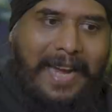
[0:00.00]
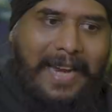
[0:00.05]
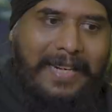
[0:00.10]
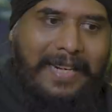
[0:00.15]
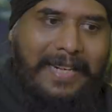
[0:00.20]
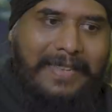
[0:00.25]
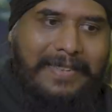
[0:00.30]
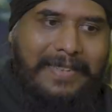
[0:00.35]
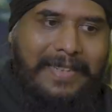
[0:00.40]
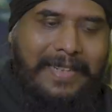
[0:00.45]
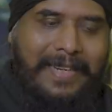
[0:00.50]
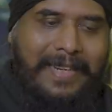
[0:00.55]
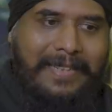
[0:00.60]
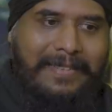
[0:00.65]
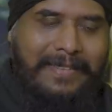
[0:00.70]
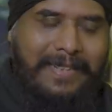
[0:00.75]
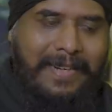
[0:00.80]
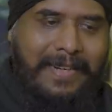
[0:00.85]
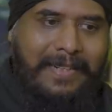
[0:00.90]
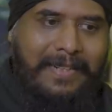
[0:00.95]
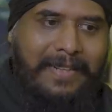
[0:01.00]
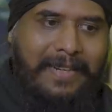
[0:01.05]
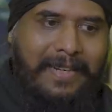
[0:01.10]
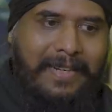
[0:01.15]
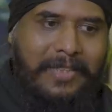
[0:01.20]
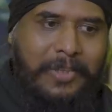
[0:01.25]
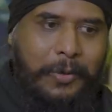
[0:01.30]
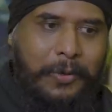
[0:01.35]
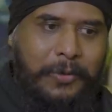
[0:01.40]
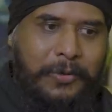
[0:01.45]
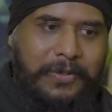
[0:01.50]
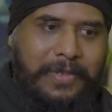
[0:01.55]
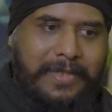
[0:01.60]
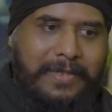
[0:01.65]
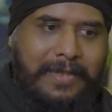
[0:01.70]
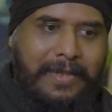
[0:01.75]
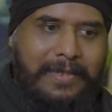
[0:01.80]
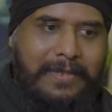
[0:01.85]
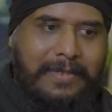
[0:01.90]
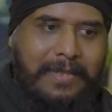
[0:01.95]
And I think he said 2 to
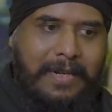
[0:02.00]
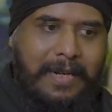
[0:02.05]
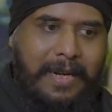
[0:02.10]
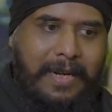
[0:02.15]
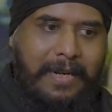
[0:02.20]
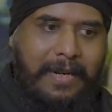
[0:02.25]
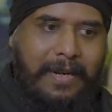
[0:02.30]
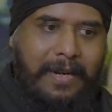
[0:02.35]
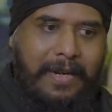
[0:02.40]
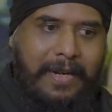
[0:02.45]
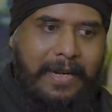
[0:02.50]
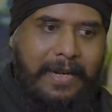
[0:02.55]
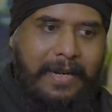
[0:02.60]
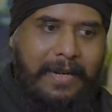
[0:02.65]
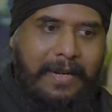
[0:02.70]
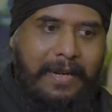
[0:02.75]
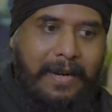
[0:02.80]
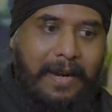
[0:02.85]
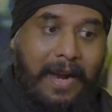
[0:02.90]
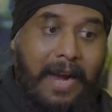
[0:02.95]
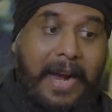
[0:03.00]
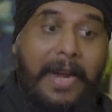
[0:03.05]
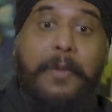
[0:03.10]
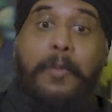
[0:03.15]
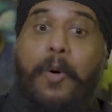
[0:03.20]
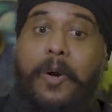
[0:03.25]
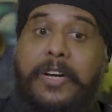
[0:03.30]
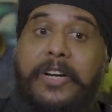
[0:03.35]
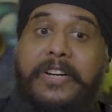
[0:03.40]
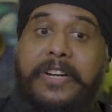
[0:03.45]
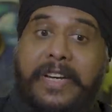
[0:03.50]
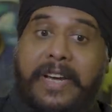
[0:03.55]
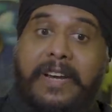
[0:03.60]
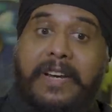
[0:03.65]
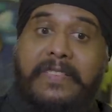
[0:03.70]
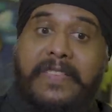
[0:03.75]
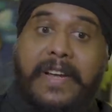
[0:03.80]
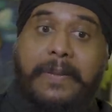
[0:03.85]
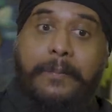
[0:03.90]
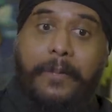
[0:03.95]
3 things that I wanted to
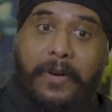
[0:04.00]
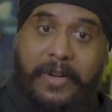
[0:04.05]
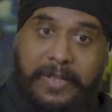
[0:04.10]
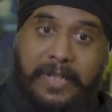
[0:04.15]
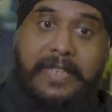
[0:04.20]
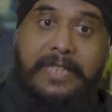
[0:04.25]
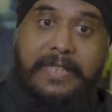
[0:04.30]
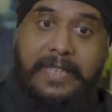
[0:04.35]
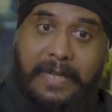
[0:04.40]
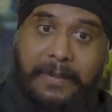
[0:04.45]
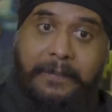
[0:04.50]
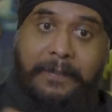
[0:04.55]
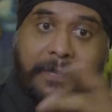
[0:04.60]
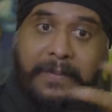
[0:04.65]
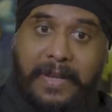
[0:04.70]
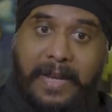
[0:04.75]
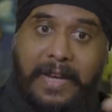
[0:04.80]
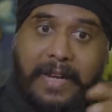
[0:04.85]
hear at that point in time.